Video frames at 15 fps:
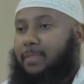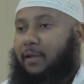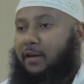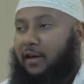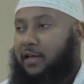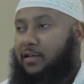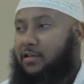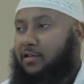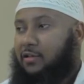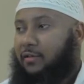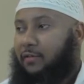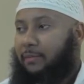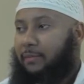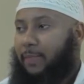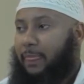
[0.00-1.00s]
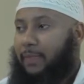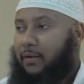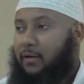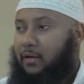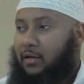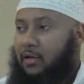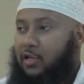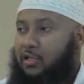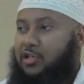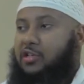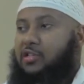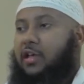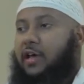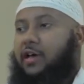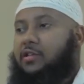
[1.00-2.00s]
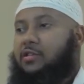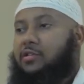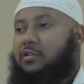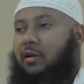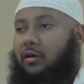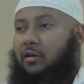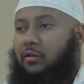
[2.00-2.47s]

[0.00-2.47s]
Right? She says,